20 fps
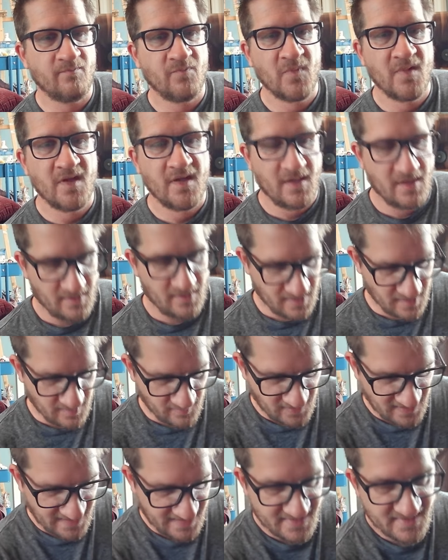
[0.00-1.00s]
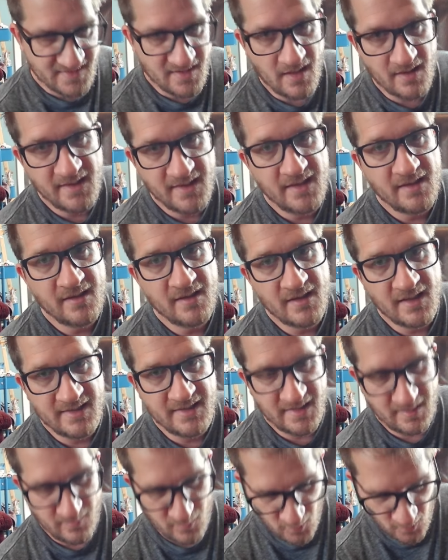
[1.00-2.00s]
I'm going to play a song here and
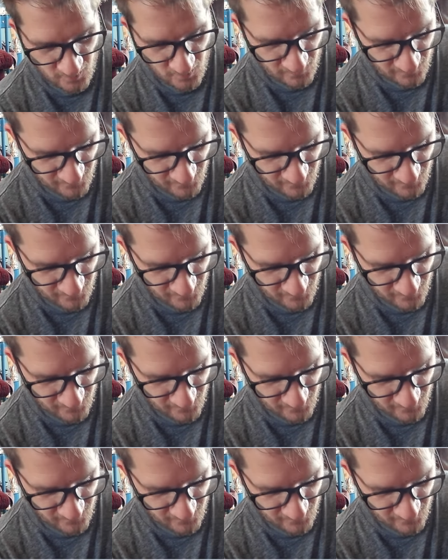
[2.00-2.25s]
then move